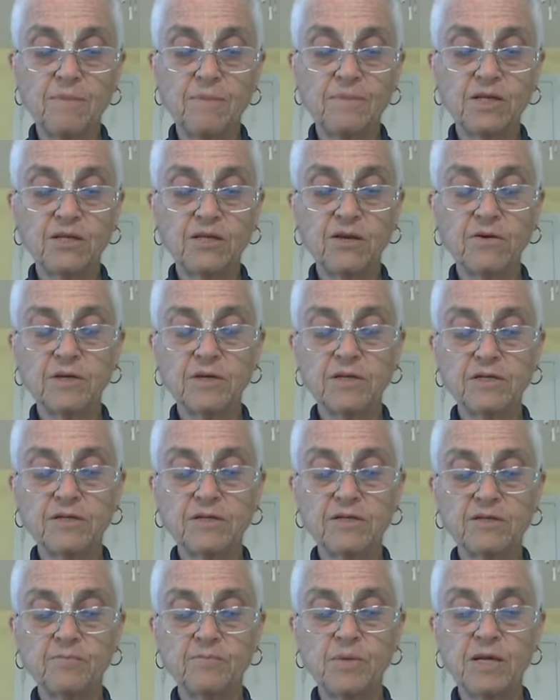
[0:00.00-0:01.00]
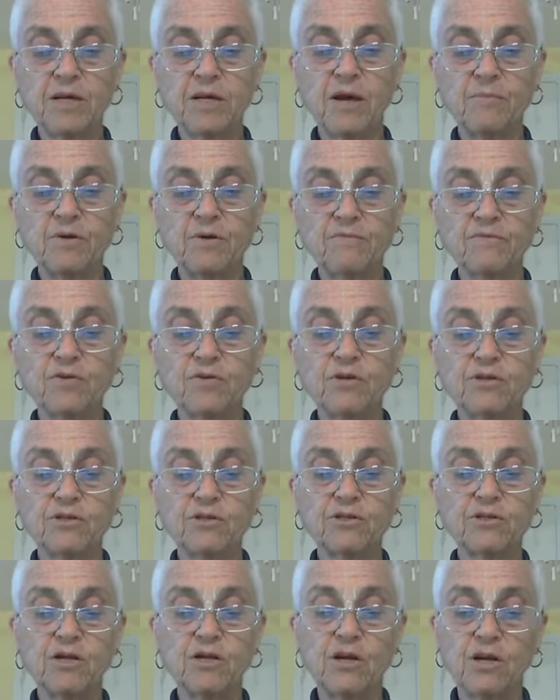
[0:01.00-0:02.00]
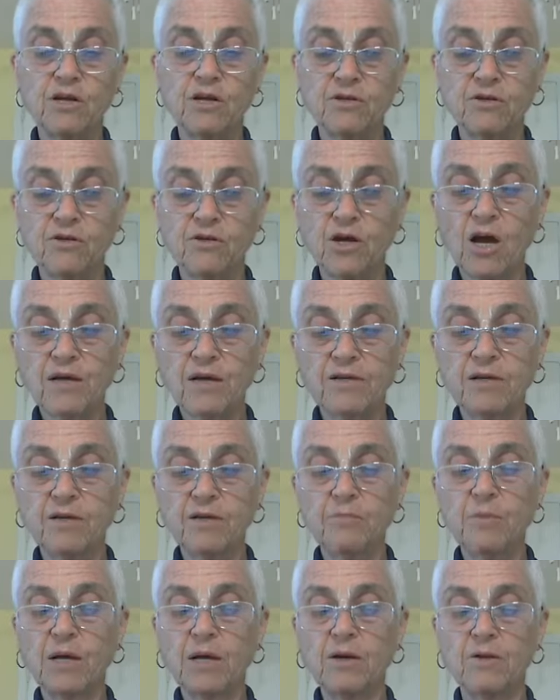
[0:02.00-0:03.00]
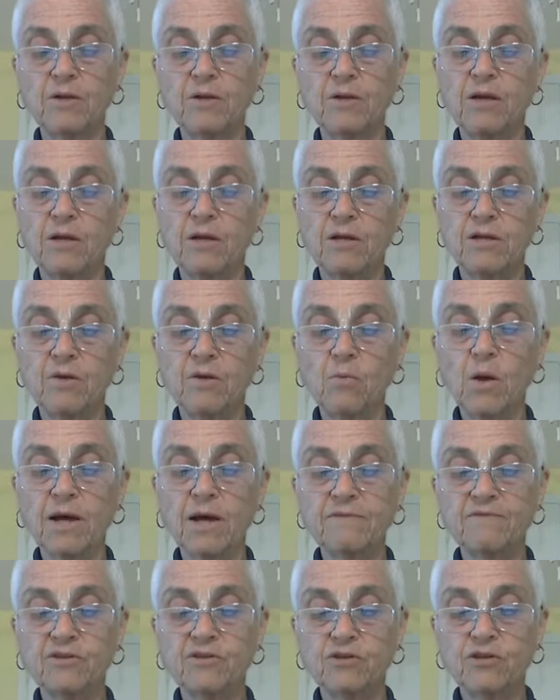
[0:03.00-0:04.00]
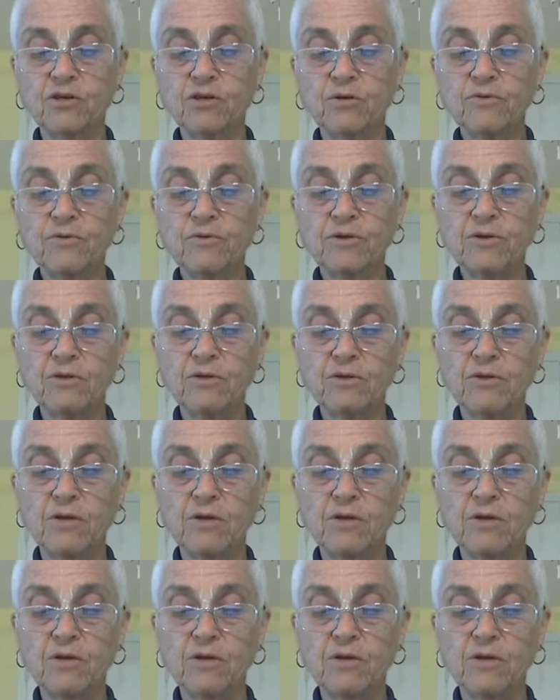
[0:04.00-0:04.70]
materialists become averse to talking about their wives and children.